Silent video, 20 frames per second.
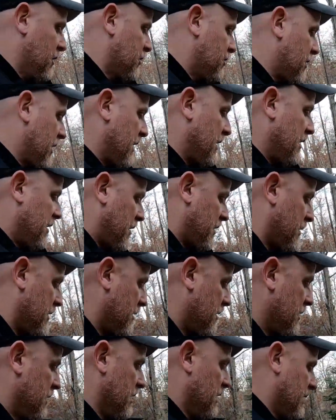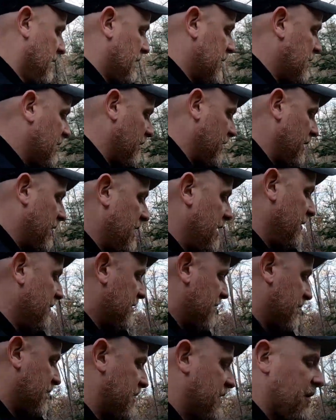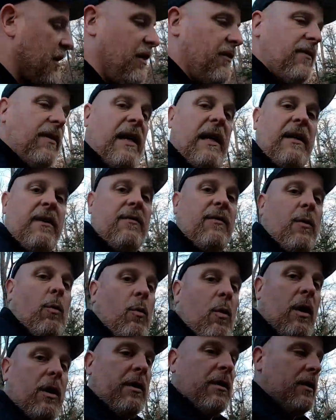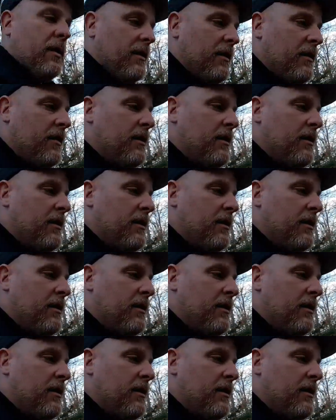try to get the leaves and stuff out of the water,